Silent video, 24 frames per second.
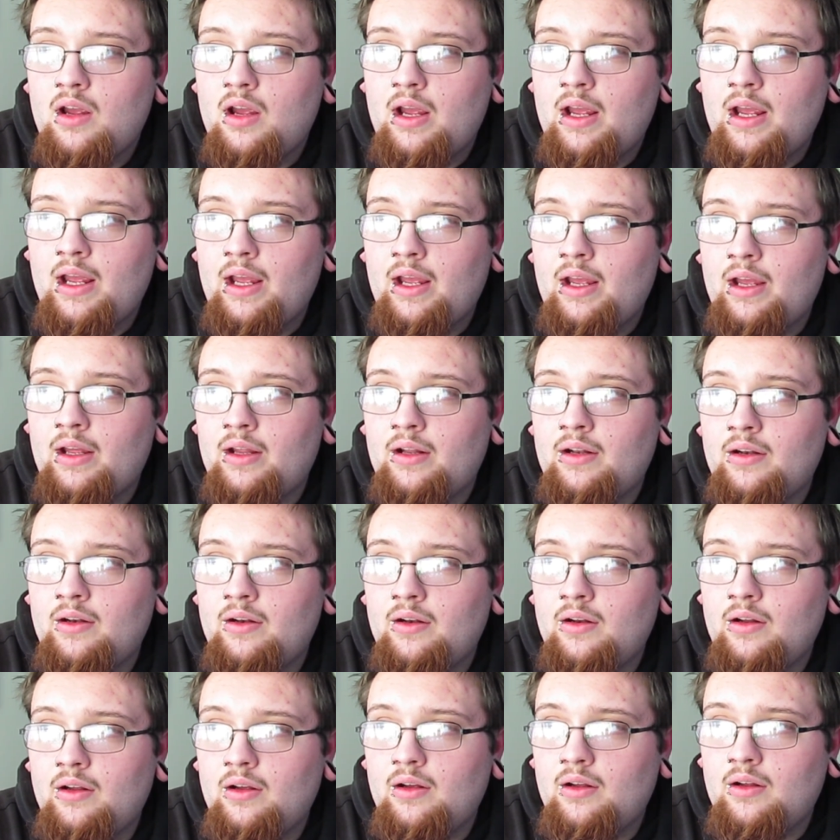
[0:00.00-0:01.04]

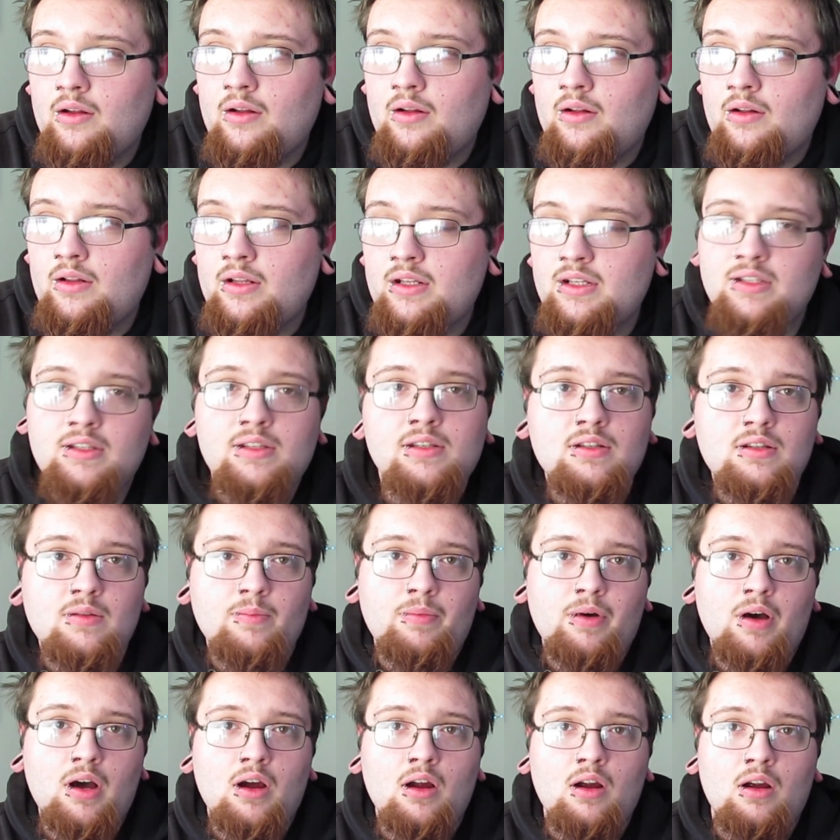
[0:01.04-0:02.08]
And this is the
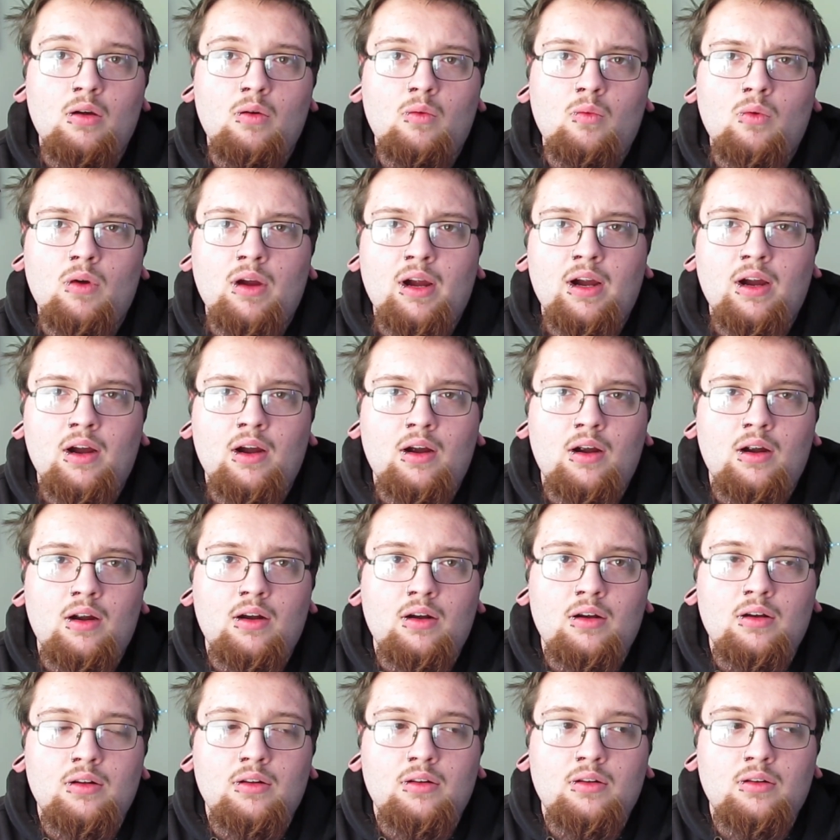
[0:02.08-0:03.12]
part
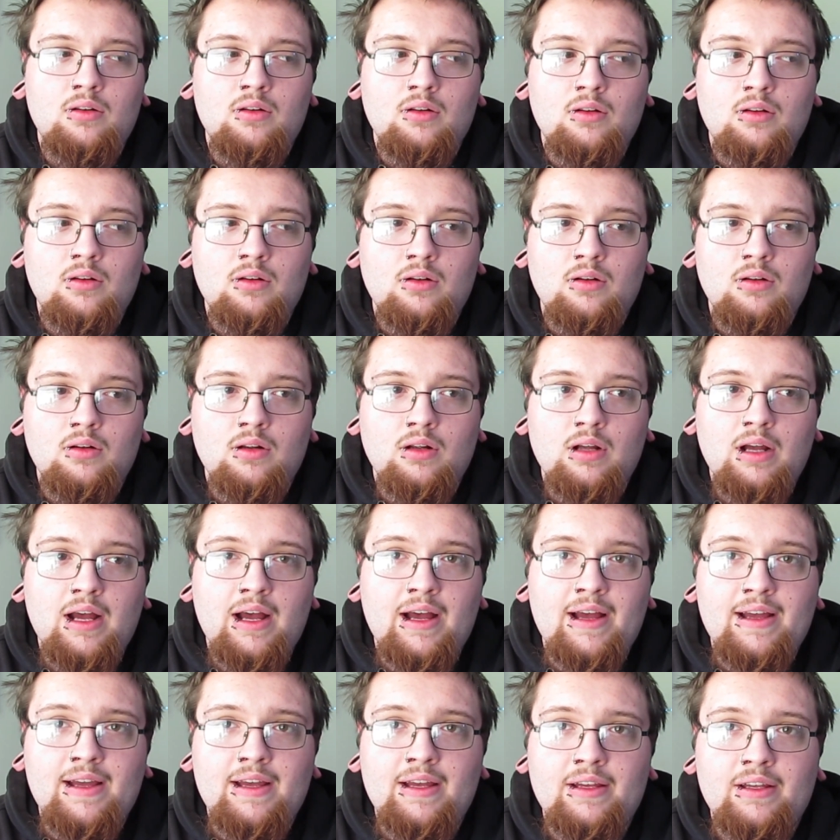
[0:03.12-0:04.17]
where
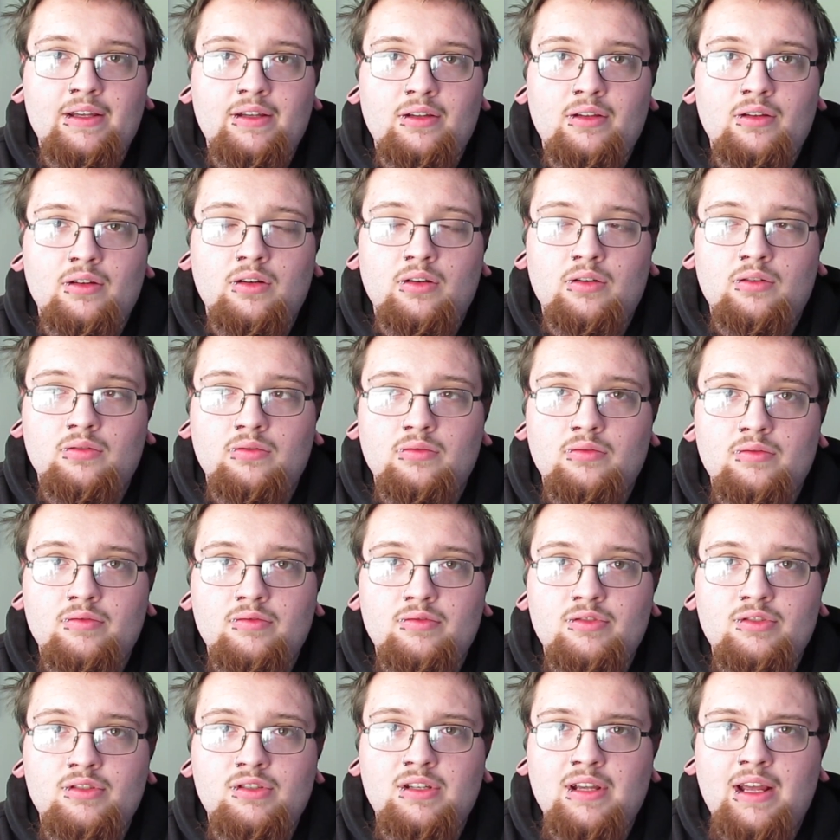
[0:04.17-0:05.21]
I,
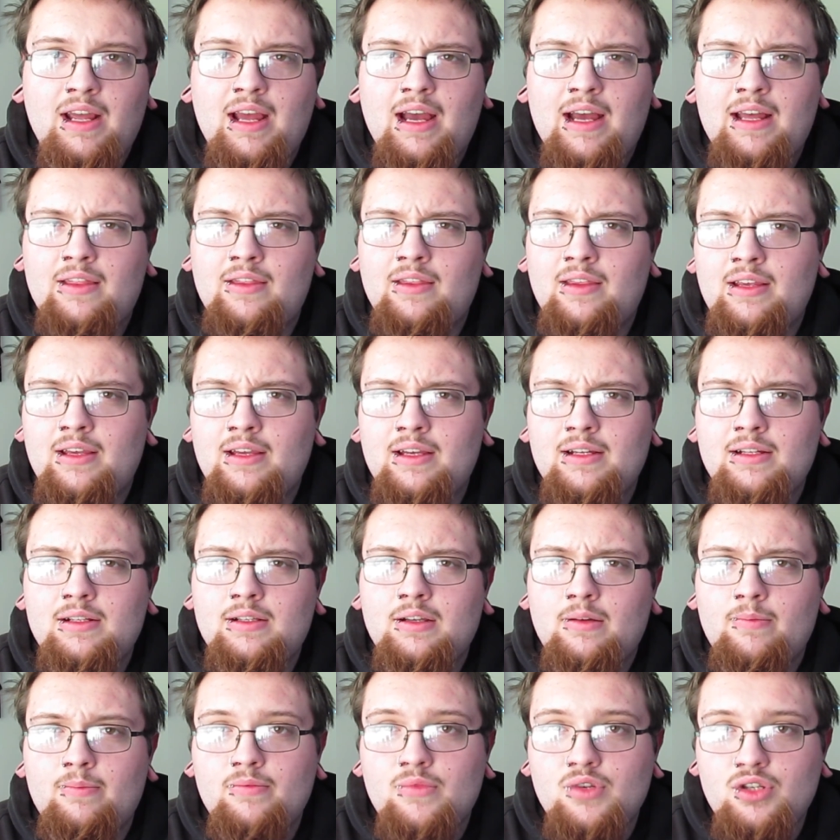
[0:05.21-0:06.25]
say I think it's
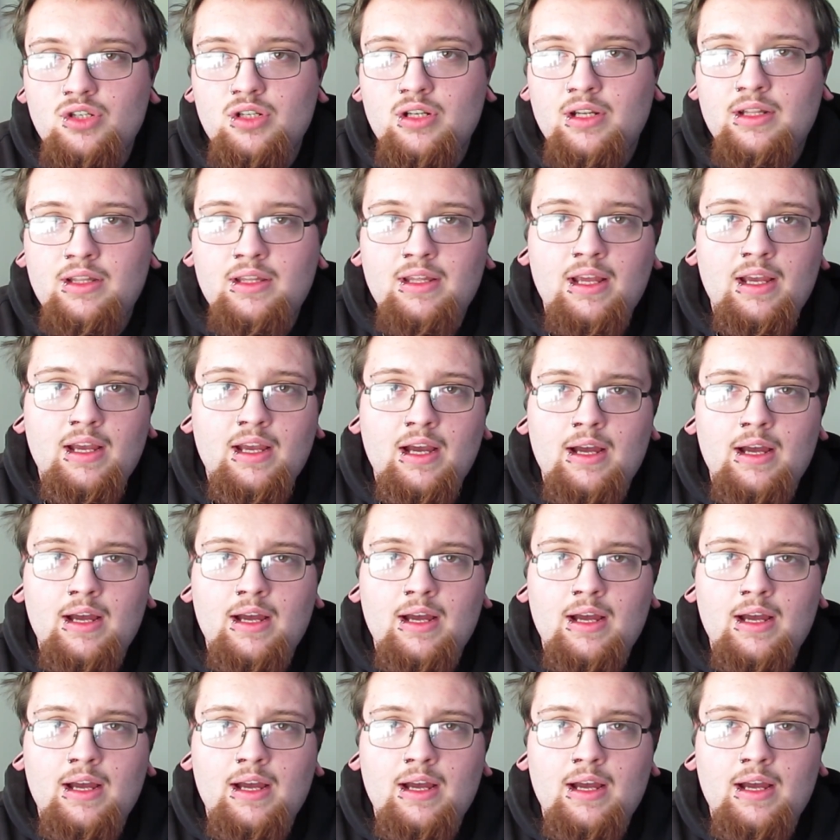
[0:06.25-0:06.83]
a Michigan thing.